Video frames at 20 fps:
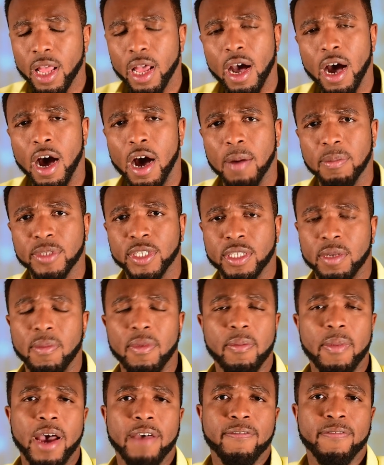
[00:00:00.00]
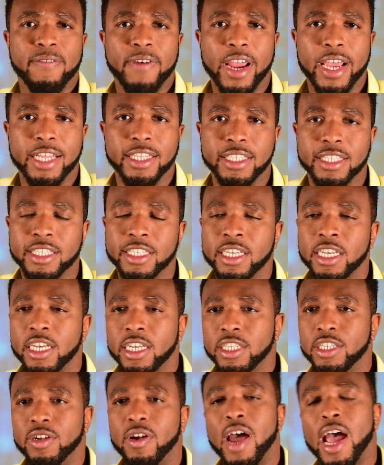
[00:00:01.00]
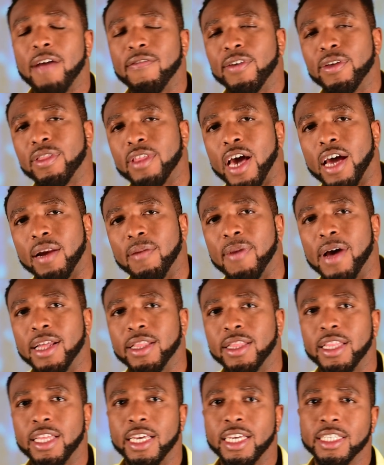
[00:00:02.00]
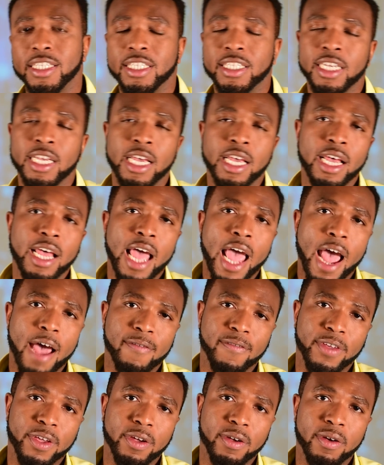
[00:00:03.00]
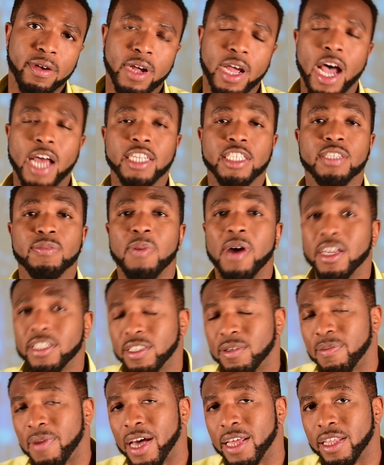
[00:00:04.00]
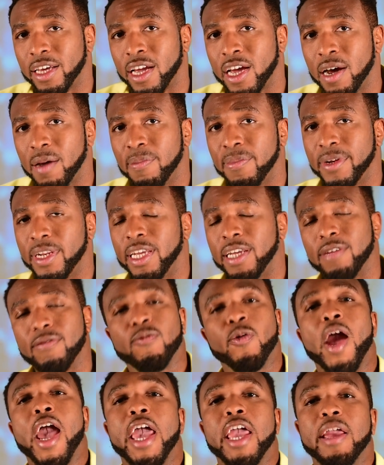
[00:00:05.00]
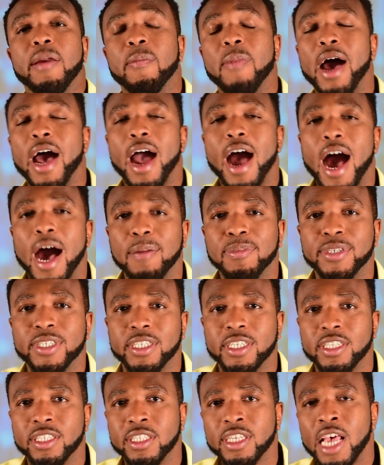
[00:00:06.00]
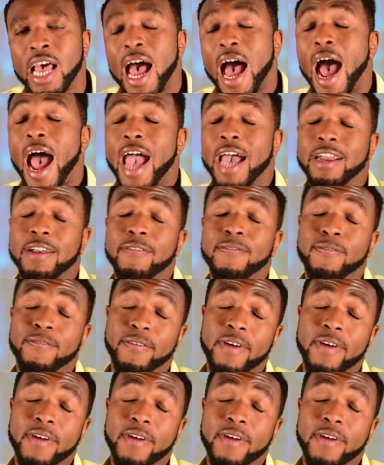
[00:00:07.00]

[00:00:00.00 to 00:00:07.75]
some of my friends, have you thought about this? Have you gotten sponsored by the company? Weighing my options. I had a